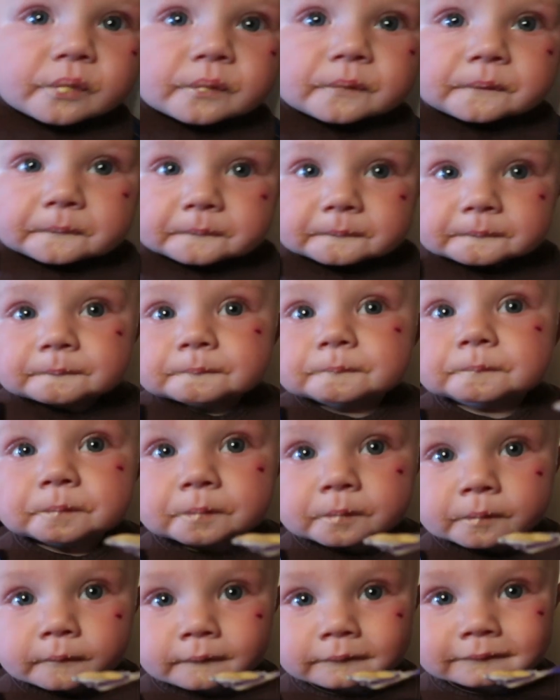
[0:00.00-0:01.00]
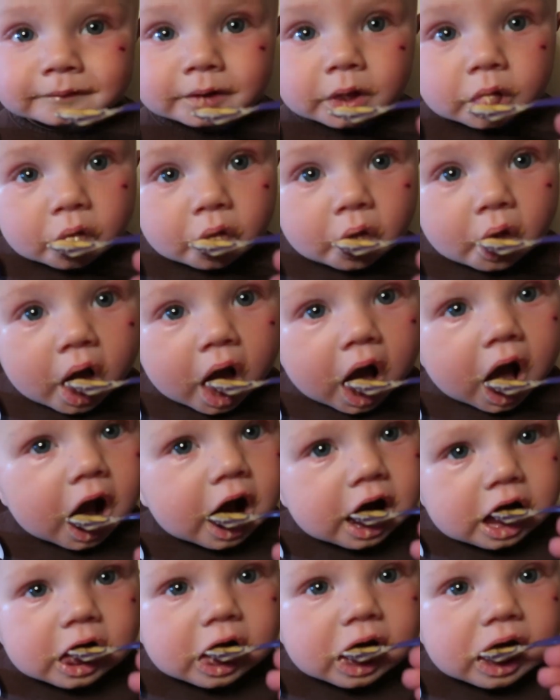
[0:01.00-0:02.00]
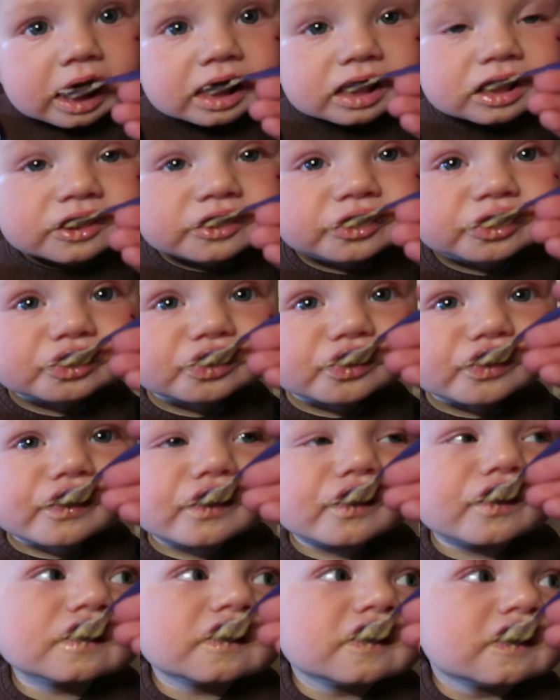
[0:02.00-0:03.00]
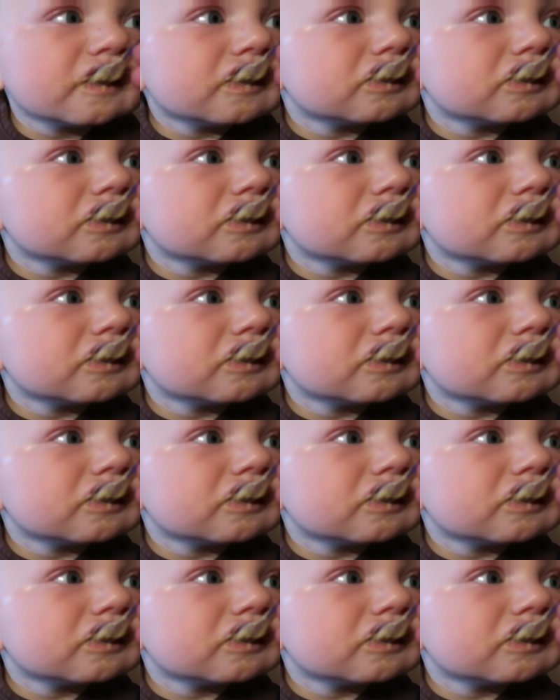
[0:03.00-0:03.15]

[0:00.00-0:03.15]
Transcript: Mommy just got there and then